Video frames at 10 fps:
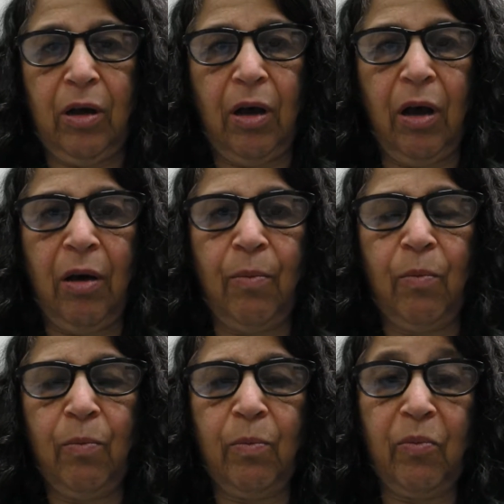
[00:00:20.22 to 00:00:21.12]

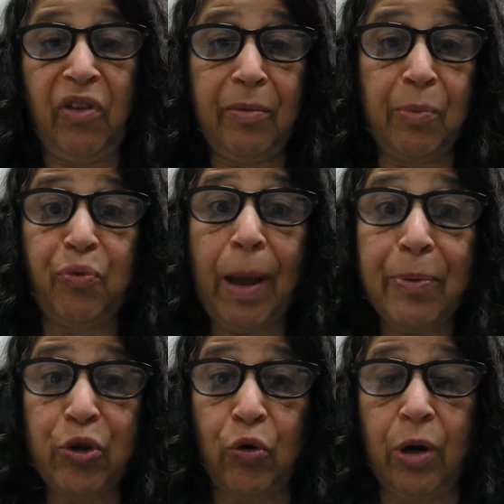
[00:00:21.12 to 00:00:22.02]
some of the
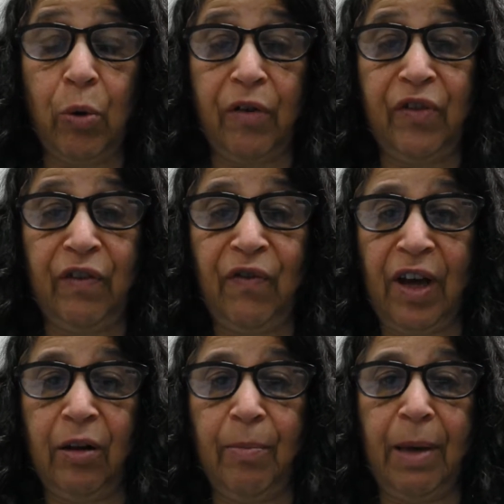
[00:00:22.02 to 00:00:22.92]
preparatory work for the
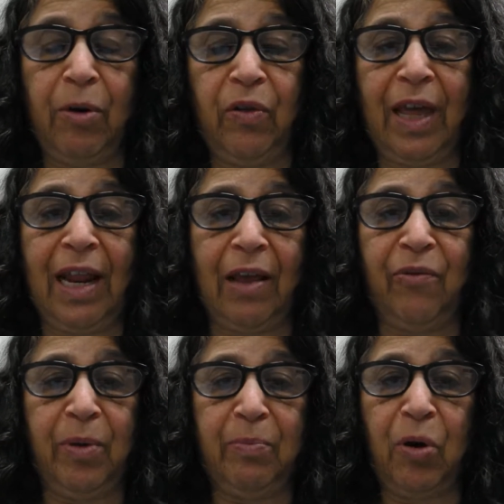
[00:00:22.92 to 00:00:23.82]
final memo that has
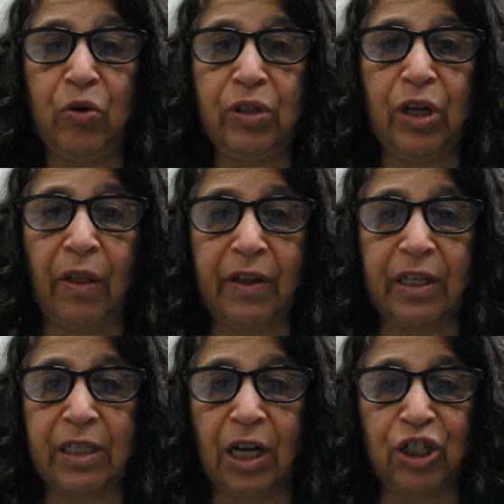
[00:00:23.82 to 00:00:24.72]
been posted on the
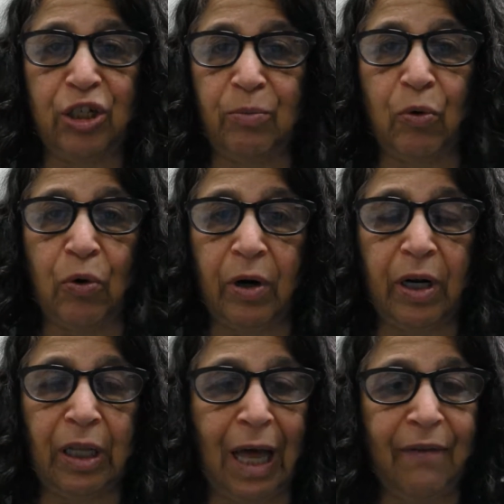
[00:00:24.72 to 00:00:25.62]
discussion board.
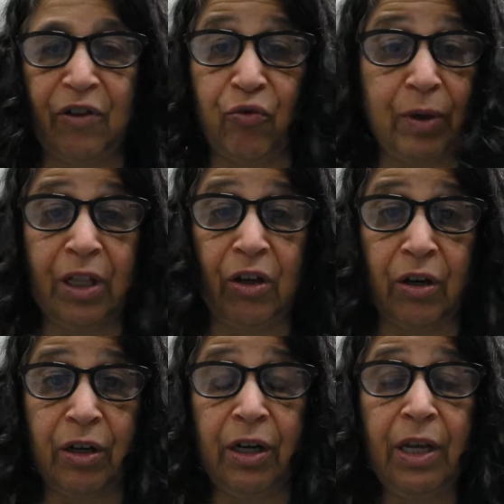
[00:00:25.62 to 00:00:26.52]
A lot of it's really
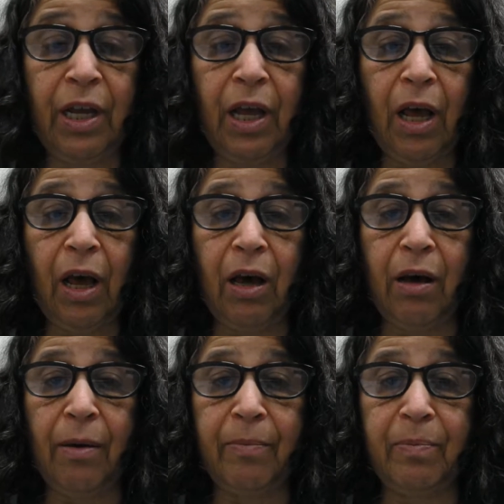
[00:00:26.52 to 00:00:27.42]
good,
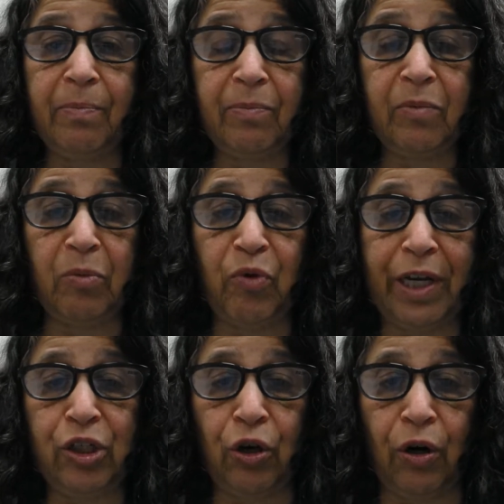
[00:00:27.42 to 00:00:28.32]
some
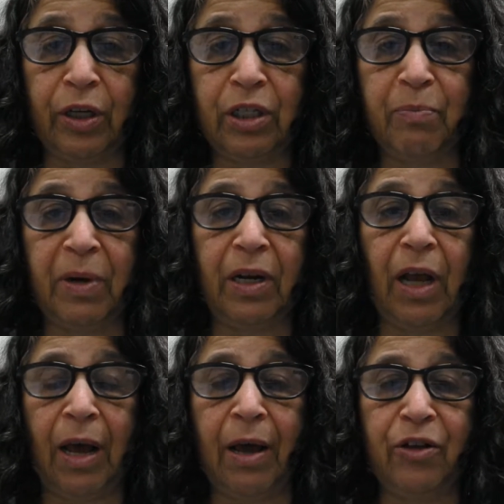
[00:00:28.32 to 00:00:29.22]
great charts, but
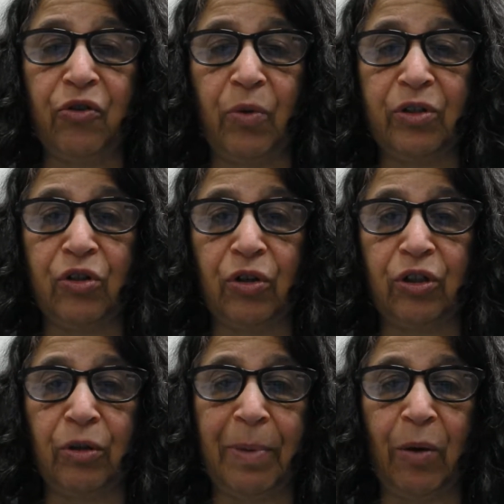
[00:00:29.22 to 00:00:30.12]
I just wanted to talk
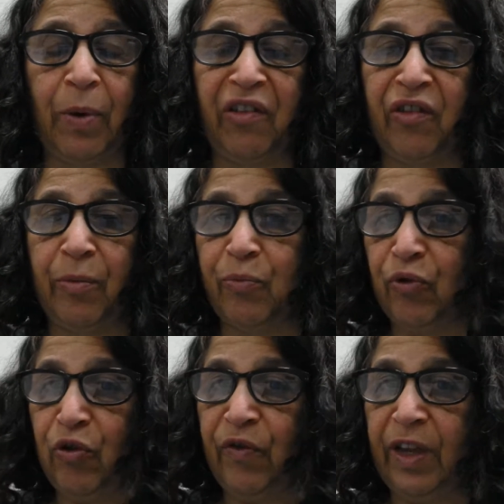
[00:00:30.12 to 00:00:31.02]
to you about ways to
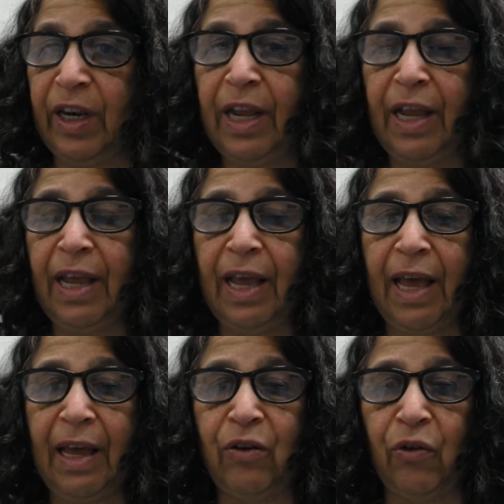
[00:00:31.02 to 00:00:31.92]
improve it
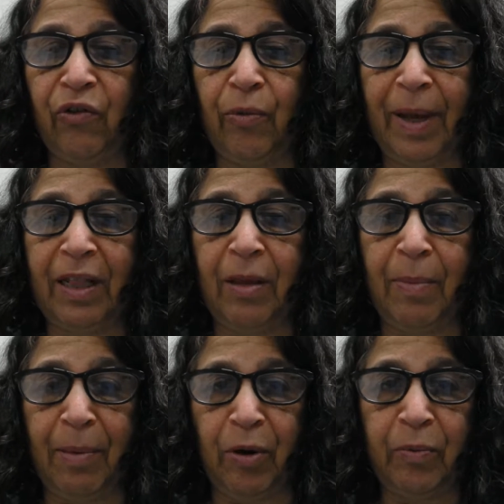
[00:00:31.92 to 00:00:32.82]
and also about the
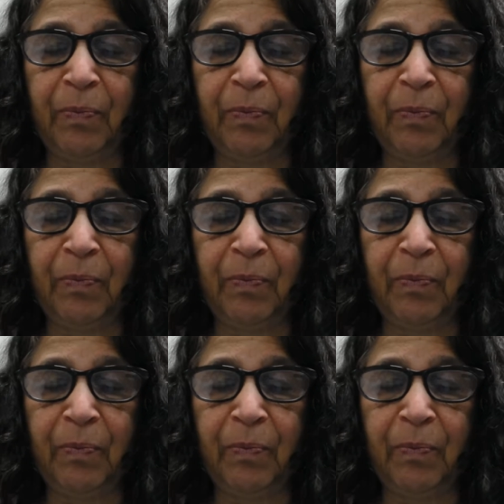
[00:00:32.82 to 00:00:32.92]
memo.